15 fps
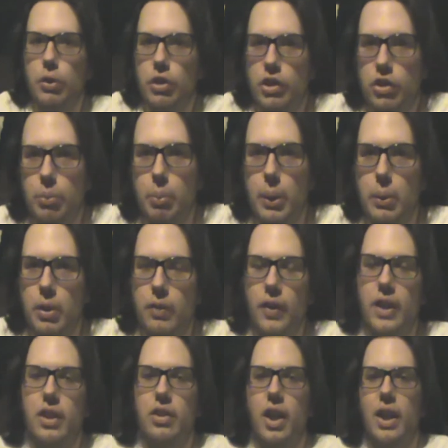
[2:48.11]
They should be able to
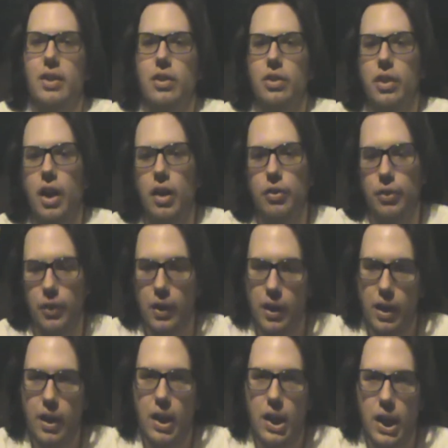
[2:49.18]
fight the Titans and stuff.
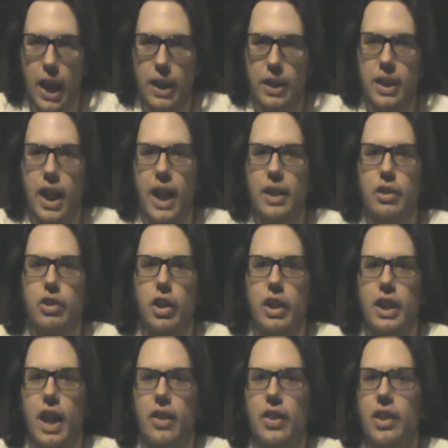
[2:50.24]
And the guy who's
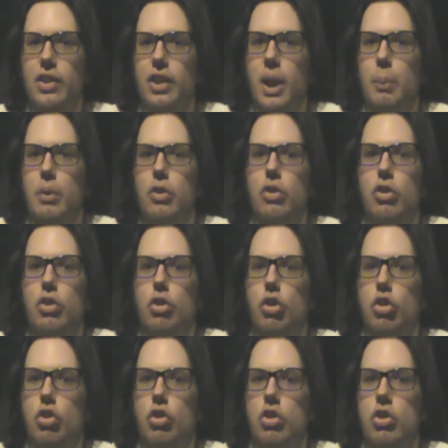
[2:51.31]
yelling at, I think his name is
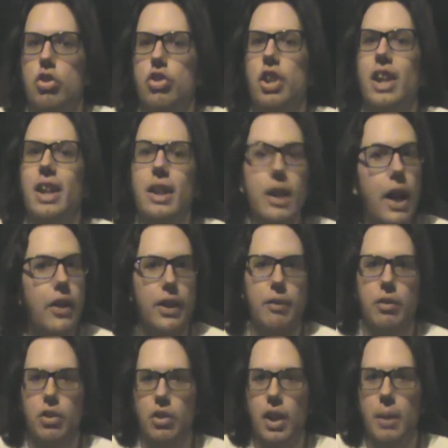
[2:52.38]
Gene, I think
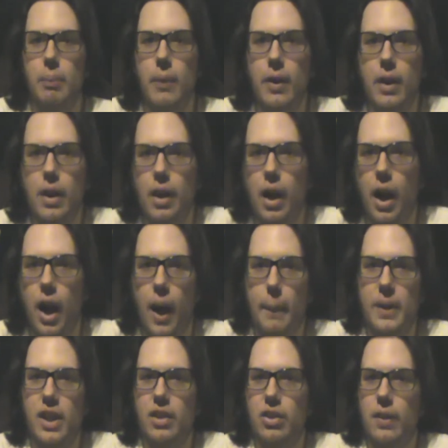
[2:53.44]
was his name.
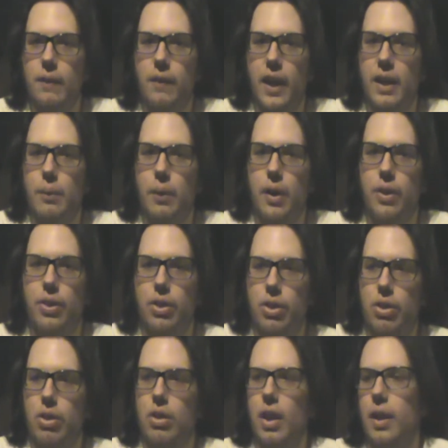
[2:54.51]
He gets in a fight with
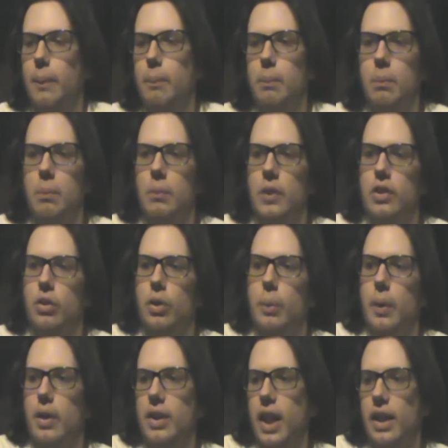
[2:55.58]
him. He's doing
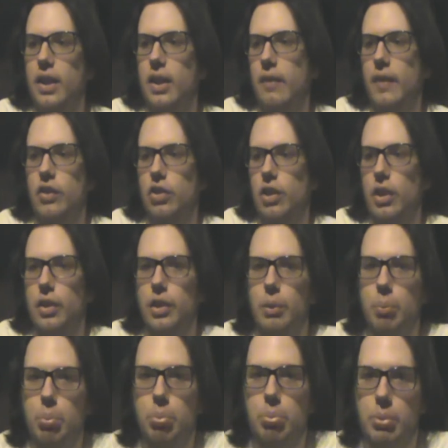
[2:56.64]
about that, and they eventually learn
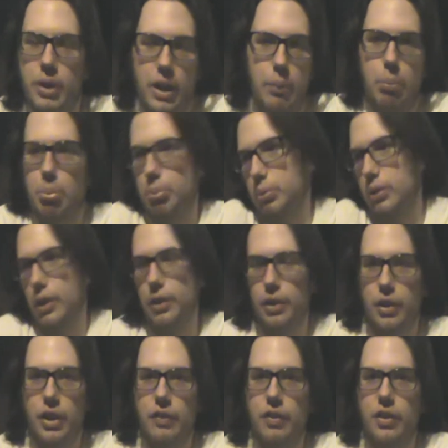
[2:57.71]
their
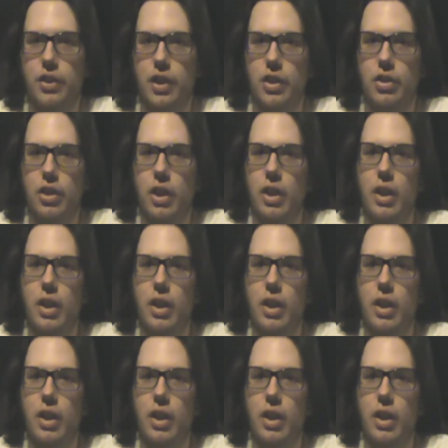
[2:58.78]
differences.